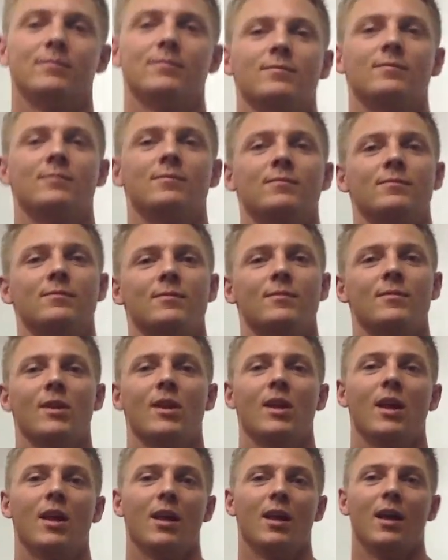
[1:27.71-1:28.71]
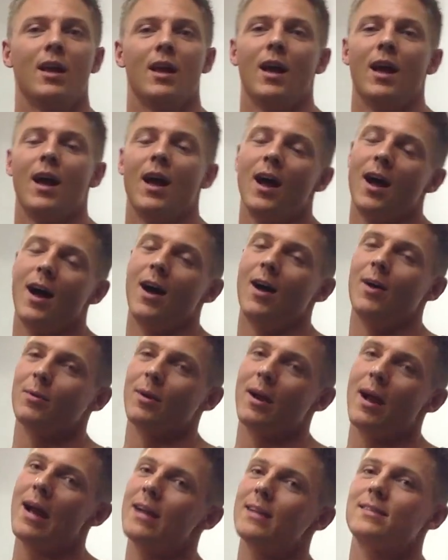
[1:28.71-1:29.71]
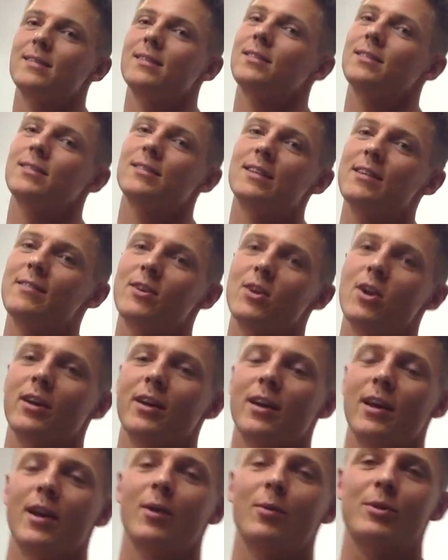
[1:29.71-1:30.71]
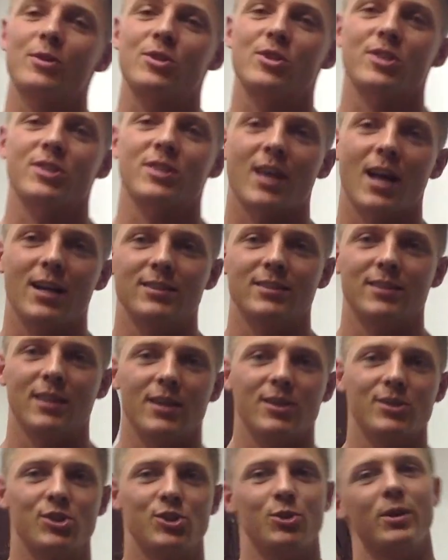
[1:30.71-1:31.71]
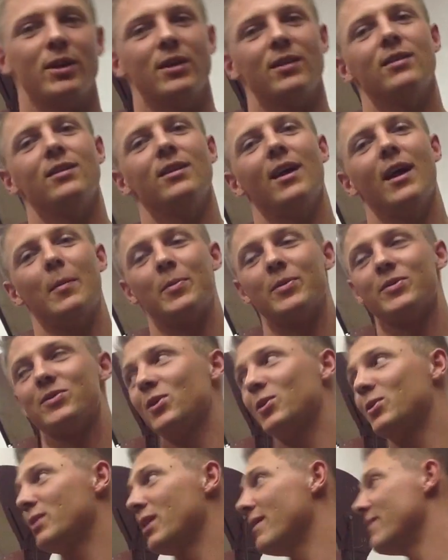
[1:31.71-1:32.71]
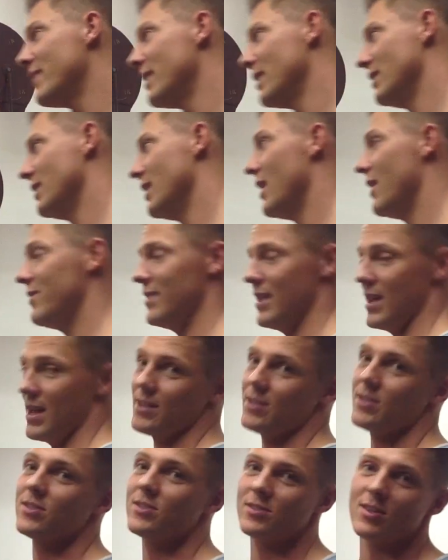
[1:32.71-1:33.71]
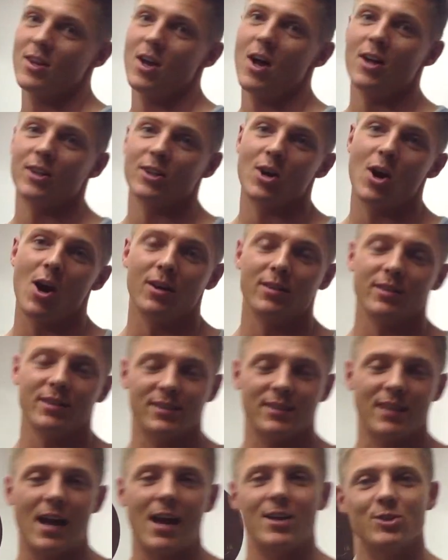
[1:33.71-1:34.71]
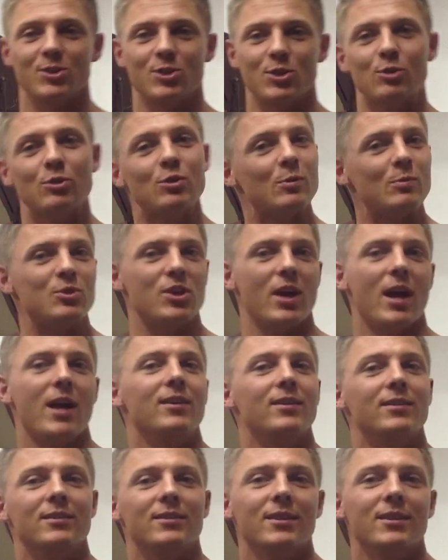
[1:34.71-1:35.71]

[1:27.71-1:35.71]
rolling. All right, Steve Cook here. We just got done shooting a little episode of The Love Nest on Carlie Stylez' YouTube channel.